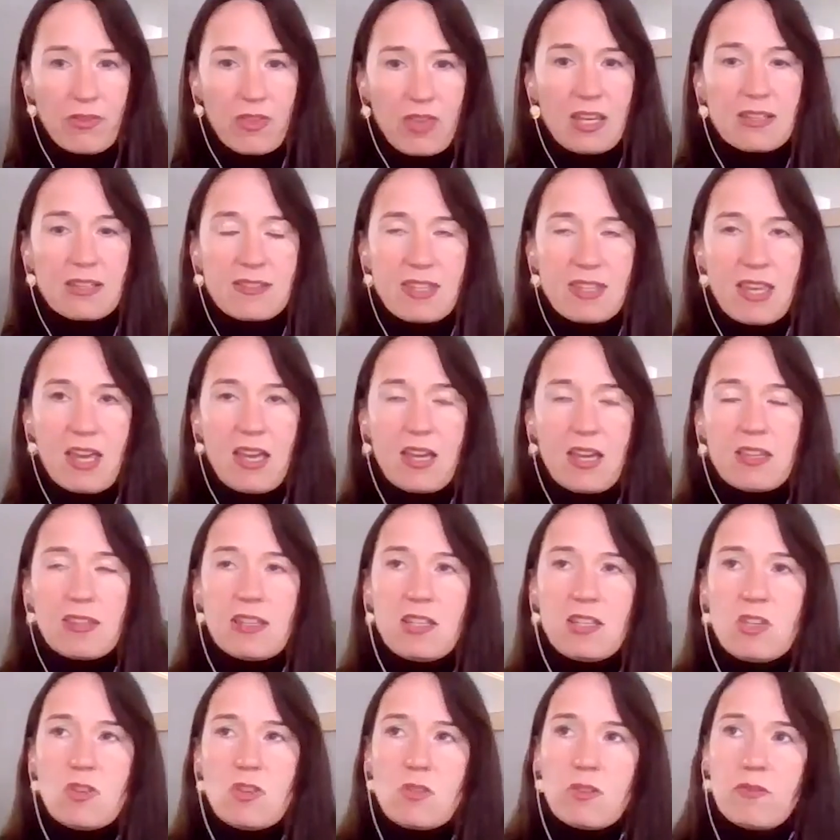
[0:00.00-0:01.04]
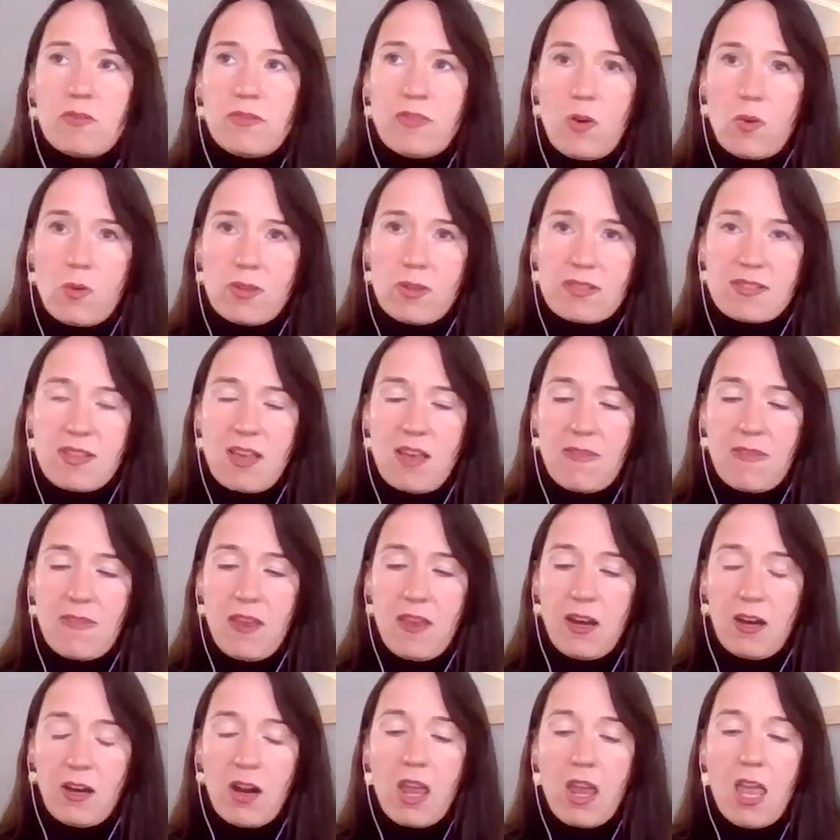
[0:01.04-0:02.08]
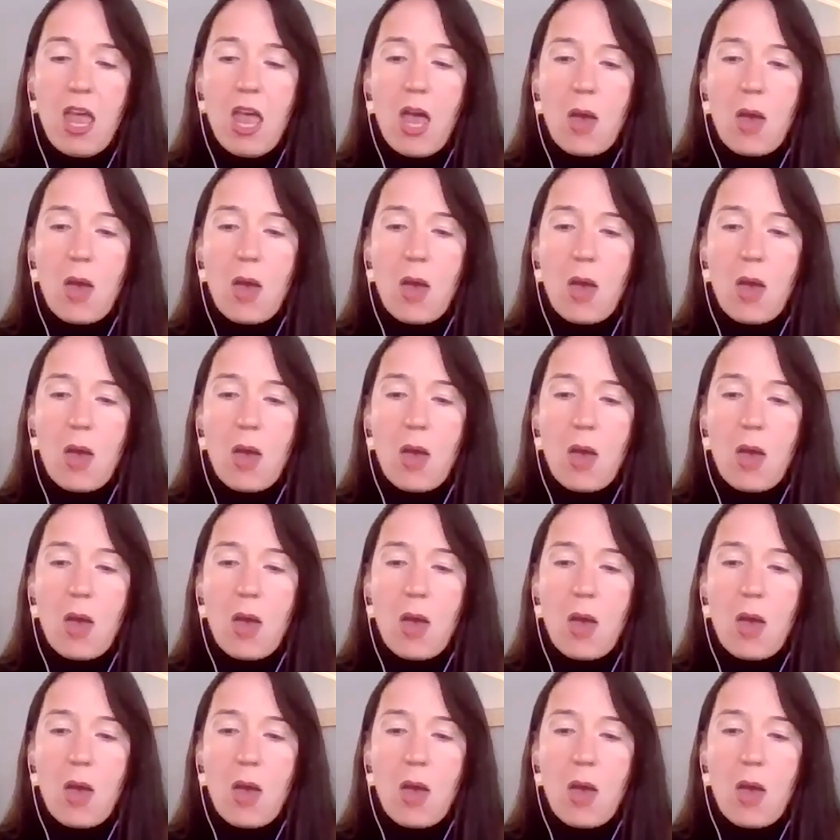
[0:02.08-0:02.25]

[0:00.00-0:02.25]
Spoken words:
things that you can focus on there.